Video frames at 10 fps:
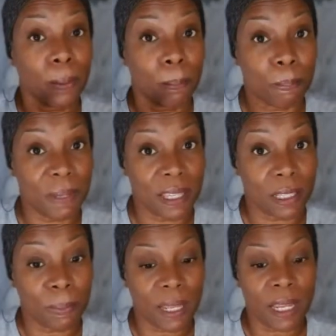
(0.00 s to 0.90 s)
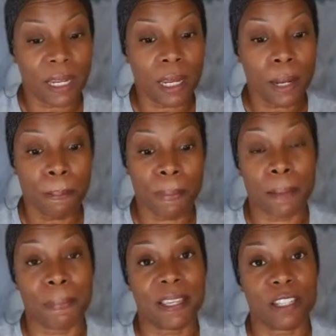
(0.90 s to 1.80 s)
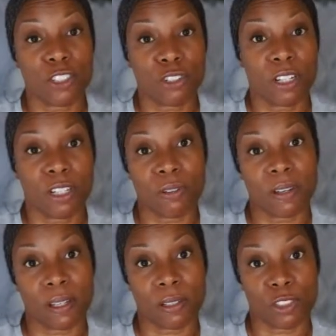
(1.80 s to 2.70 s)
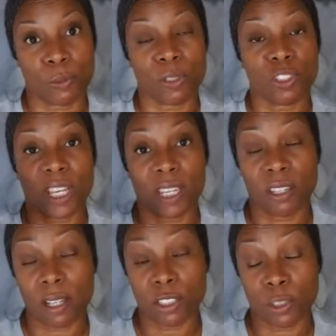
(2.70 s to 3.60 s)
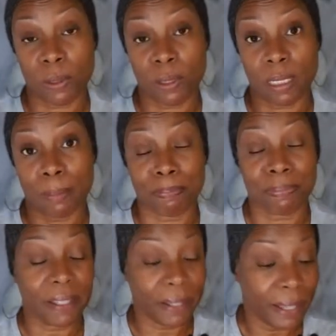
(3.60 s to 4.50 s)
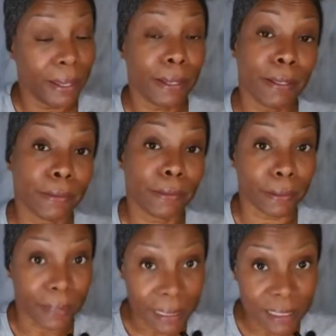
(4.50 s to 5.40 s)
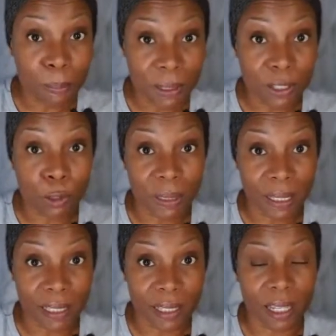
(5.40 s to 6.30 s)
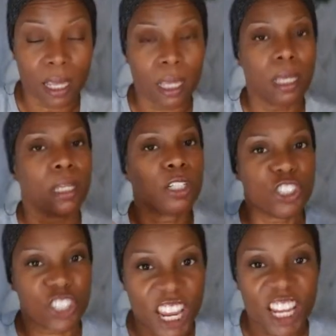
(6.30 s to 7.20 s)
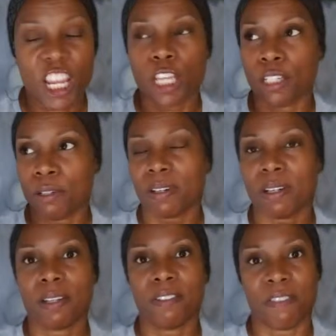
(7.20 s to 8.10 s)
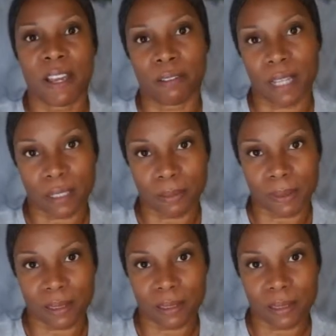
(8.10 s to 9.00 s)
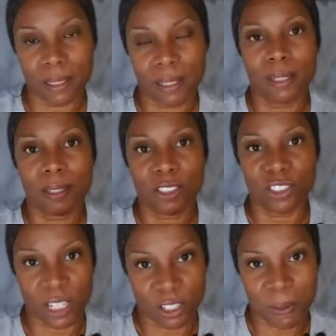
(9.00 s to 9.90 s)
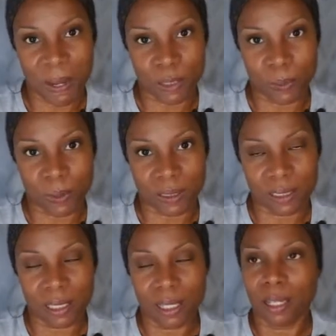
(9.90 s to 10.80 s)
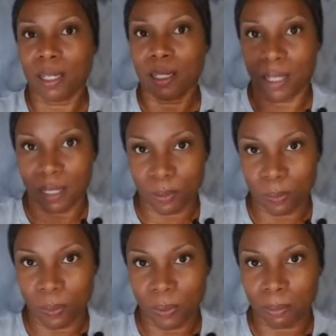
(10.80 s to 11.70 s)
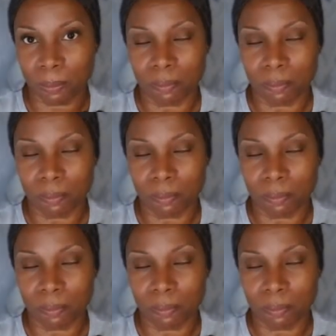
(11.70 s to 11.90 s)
begin the planning by making sure that you're eligible and checking your eligibility. The next step in your planning, check your vital documents. check your passports. Case in point,